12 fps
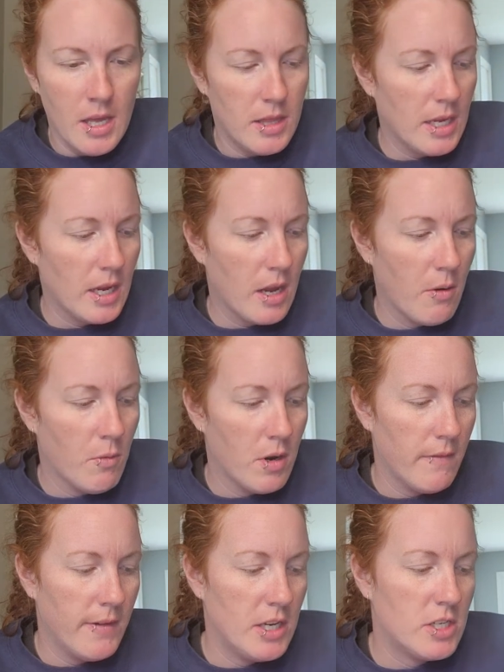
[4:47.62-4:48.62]
I think I got one
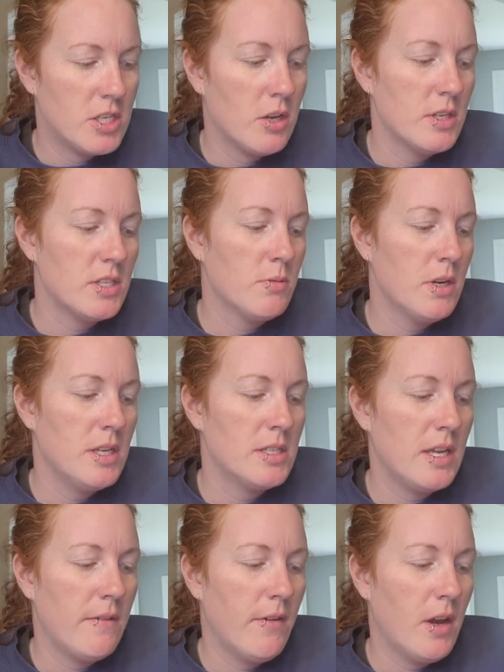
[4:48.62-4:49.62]
of each. So this one is
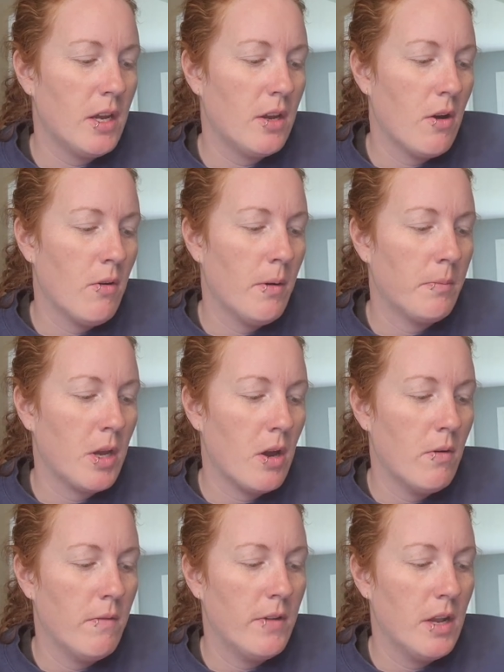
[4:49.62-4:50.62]
If I Go, I'm
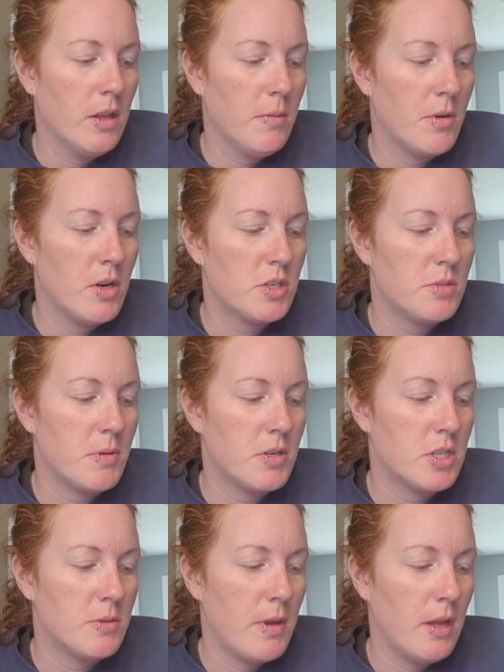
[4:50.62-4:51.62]
Going, Vanilla Birch,
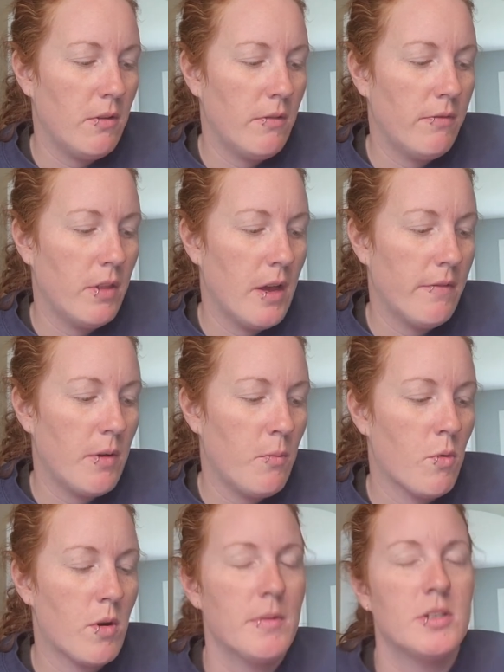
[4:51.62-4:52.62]
Marshmallow Fluff, and
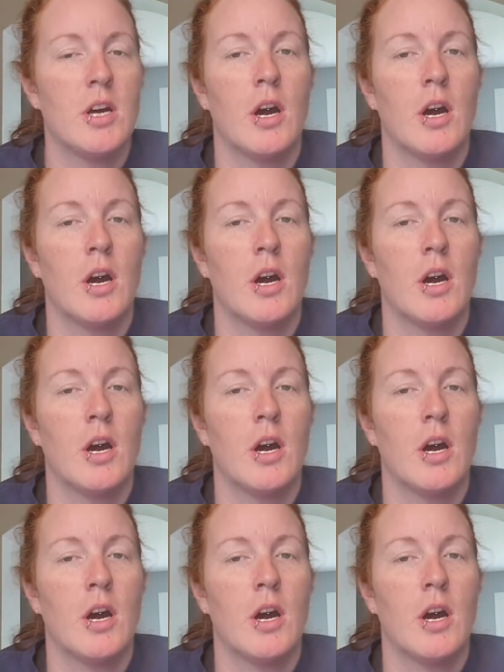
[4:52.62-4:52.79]
Warm and